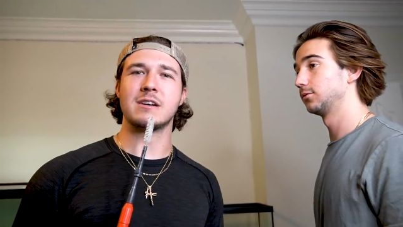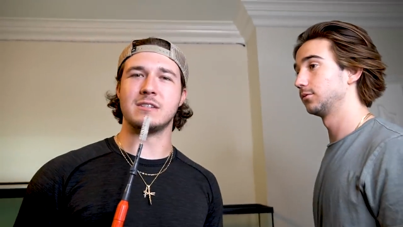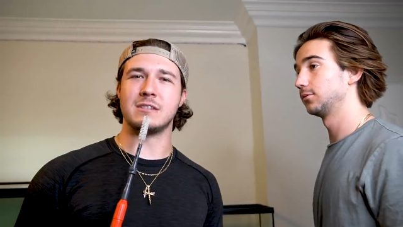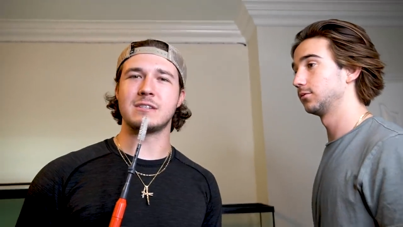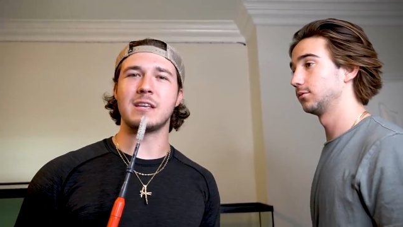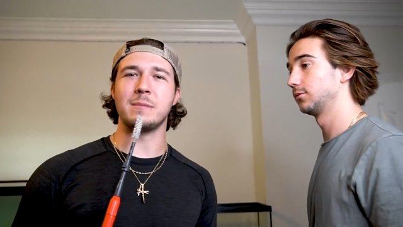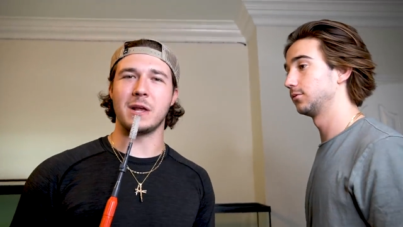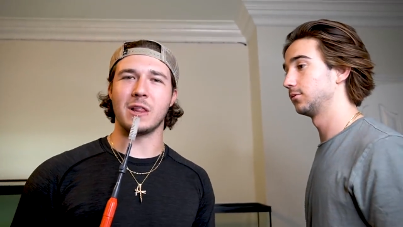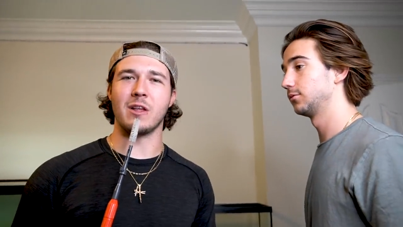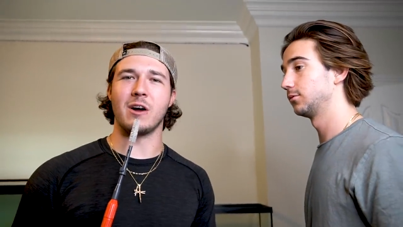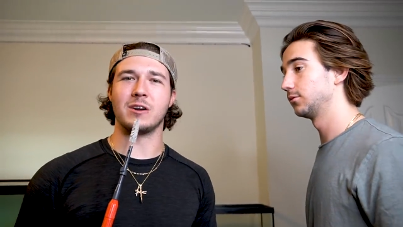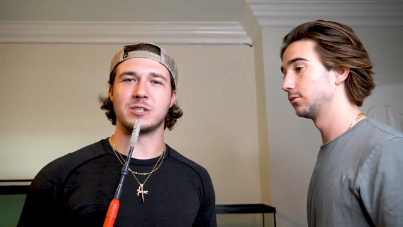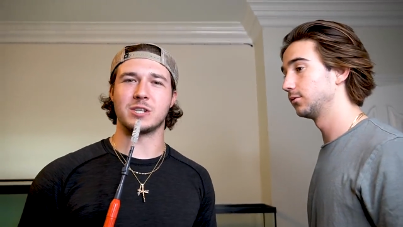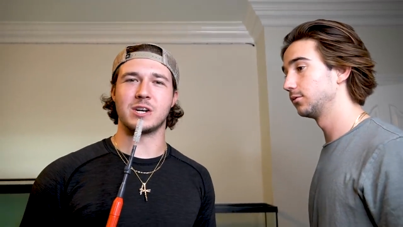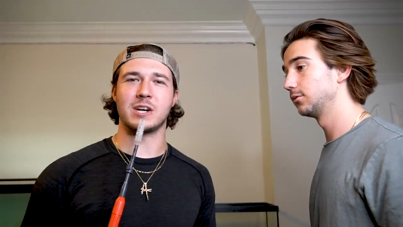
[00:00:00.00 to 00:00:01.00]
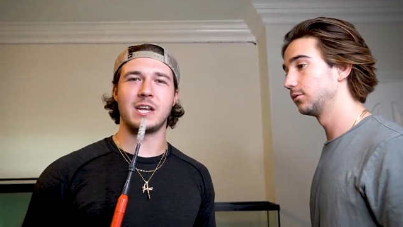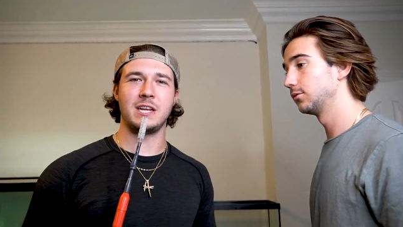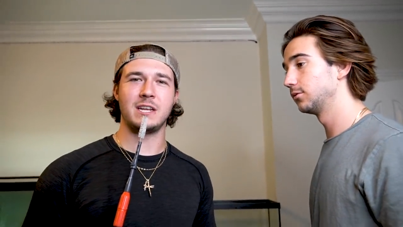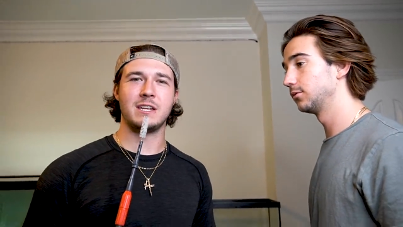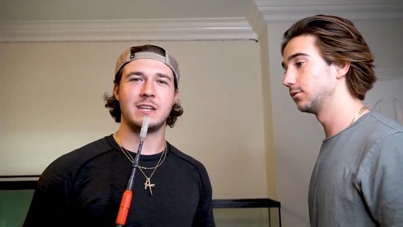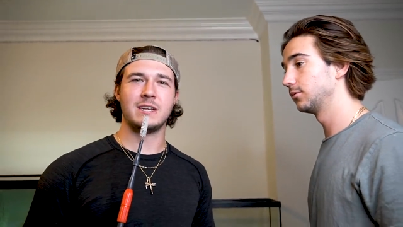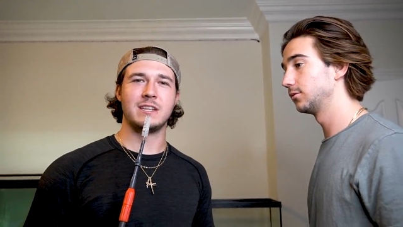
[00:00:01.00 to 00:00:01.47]
Speaker 1: because it's gonna be a long journey
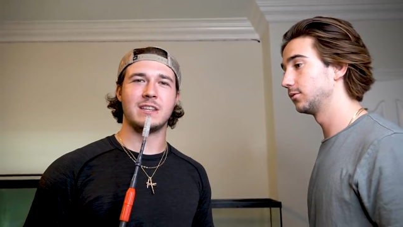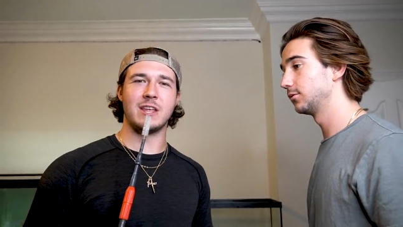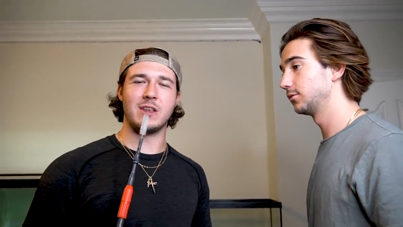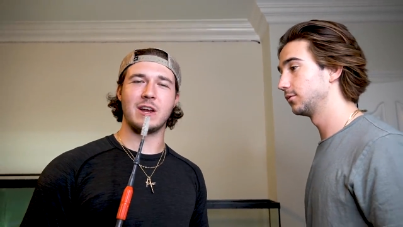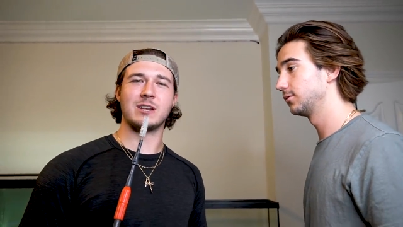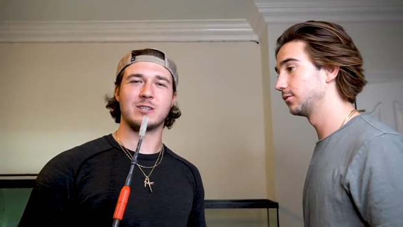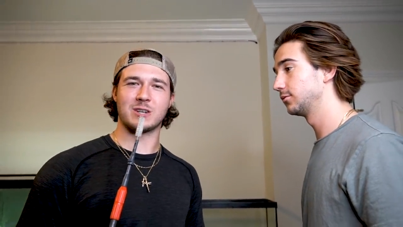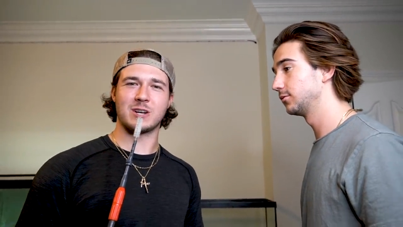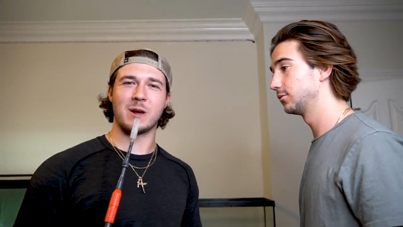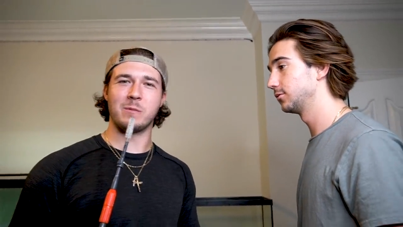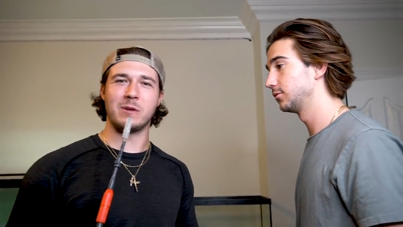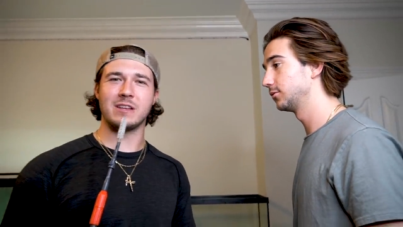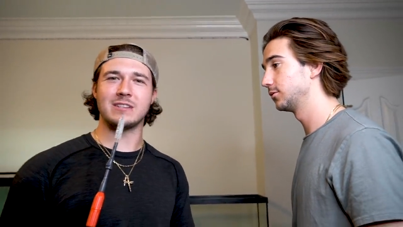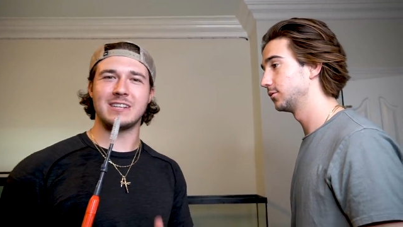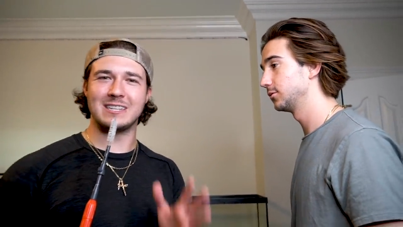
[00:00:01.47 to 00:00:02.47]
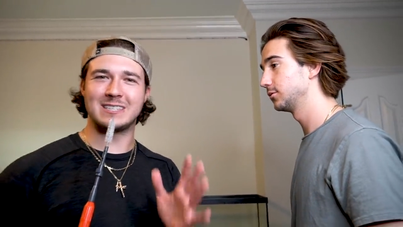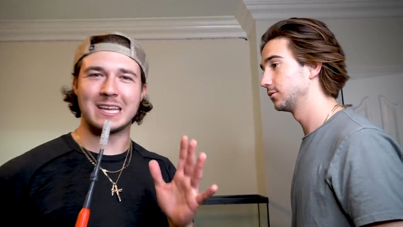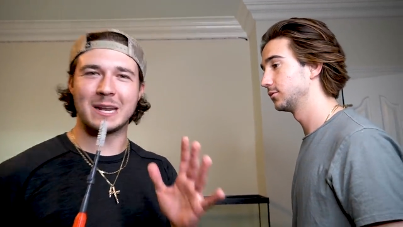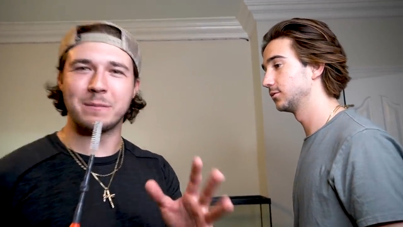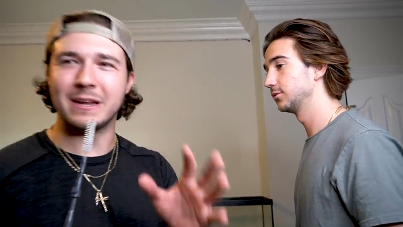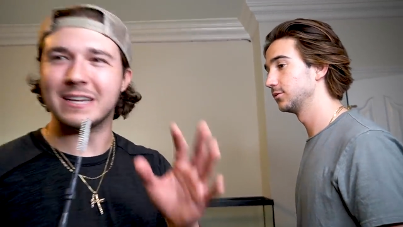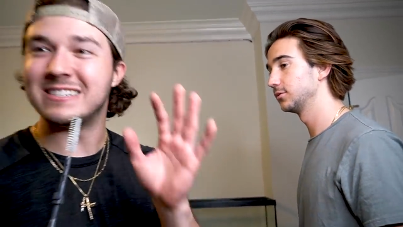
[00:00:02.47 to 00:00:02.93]
that you guys are gonna come with us. It's
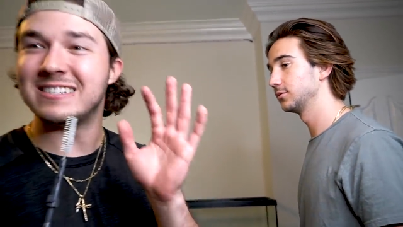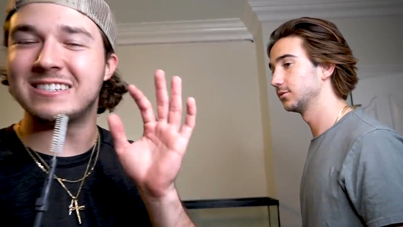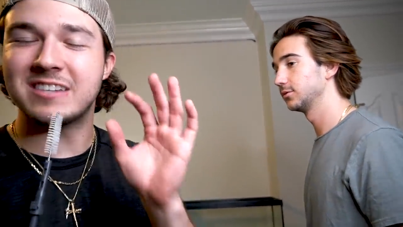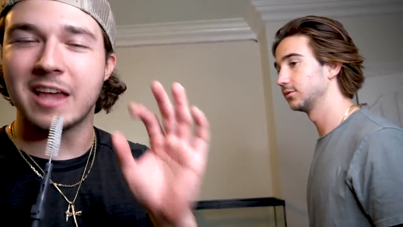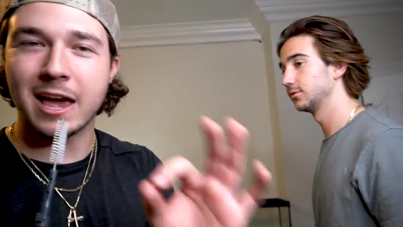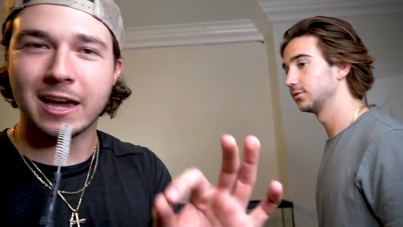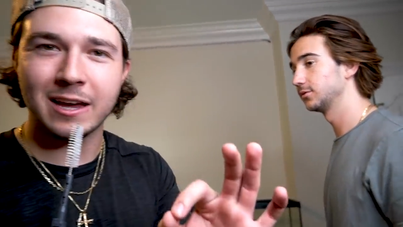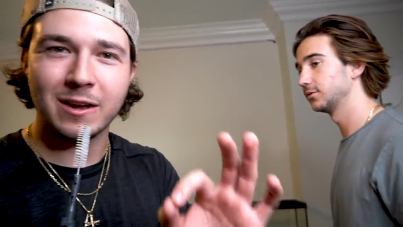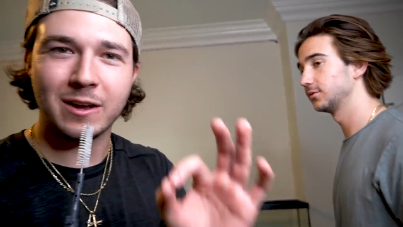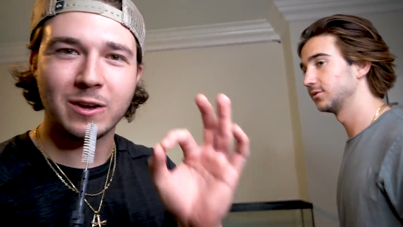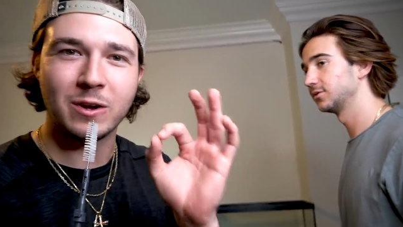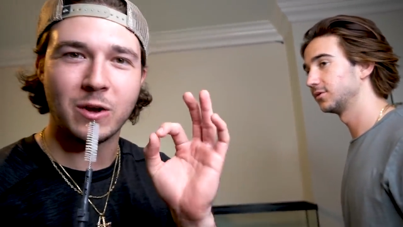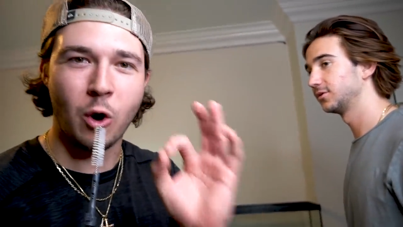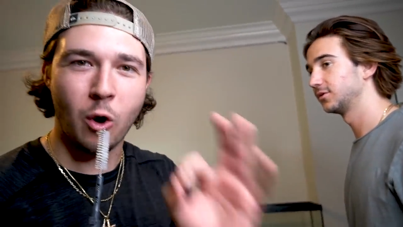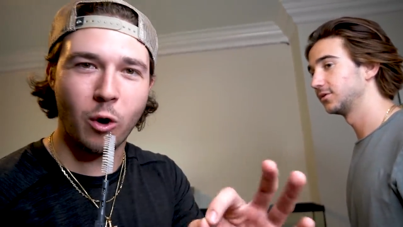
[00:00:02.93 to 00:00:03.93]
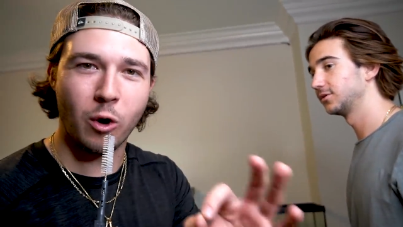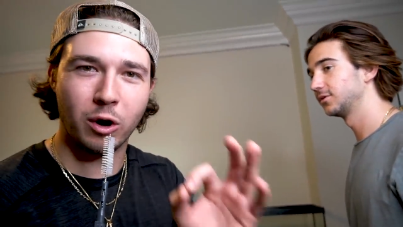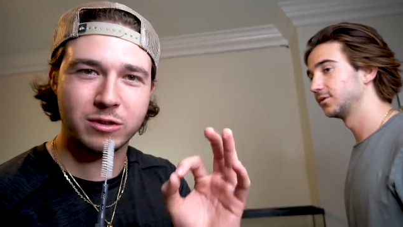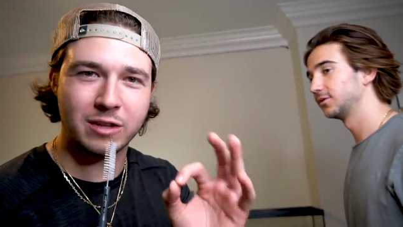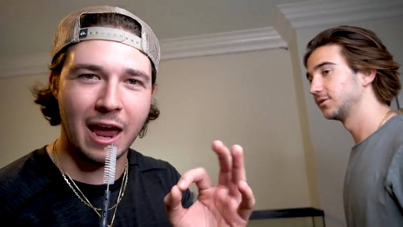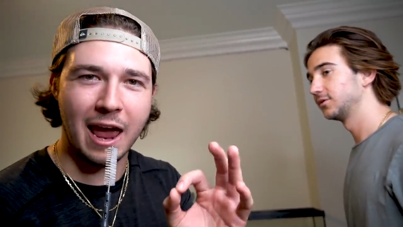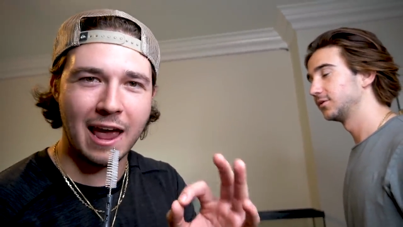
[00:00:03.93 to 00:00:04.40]
gonna be sick coral
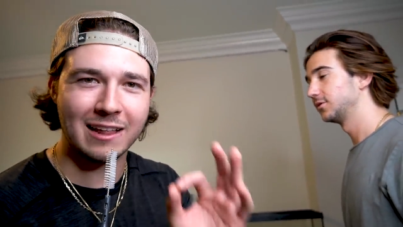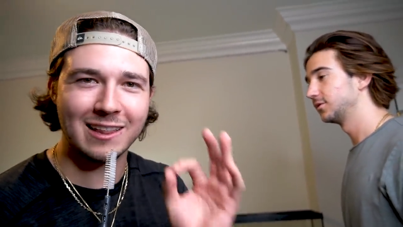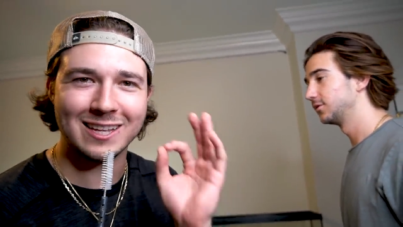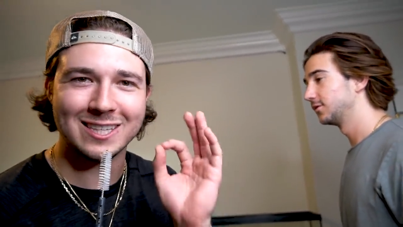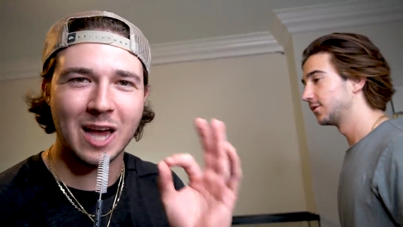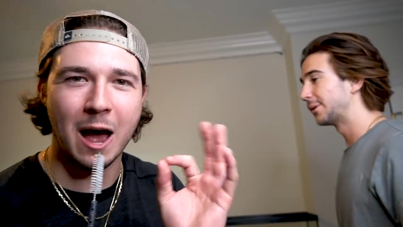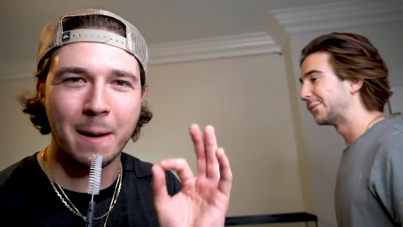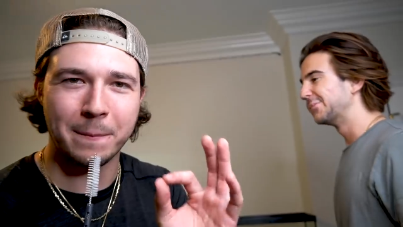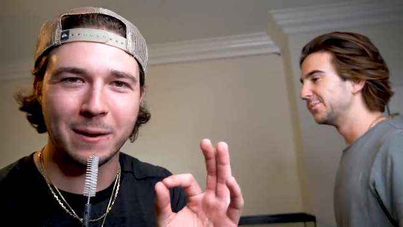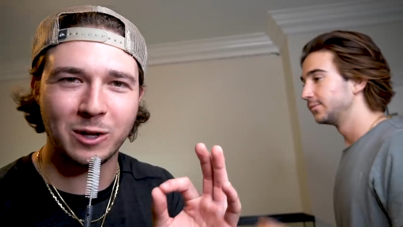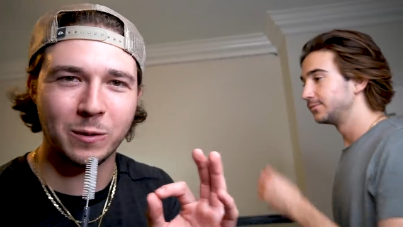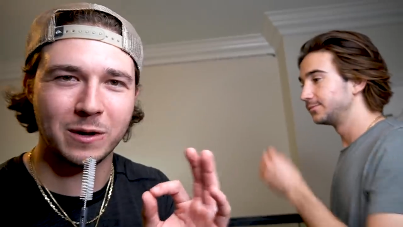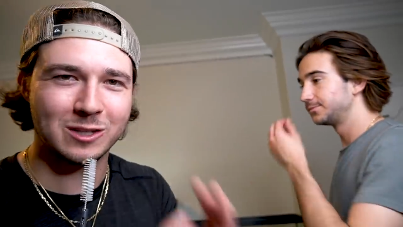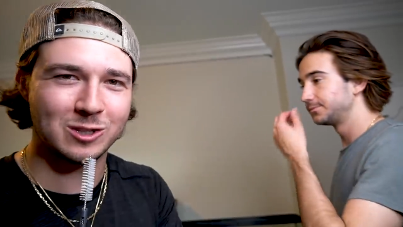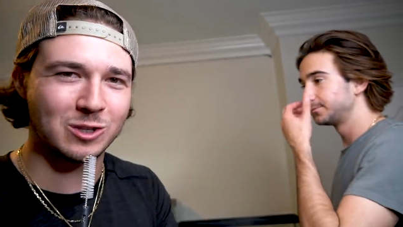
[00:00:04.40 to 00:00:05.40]
tank. Let's hop into it and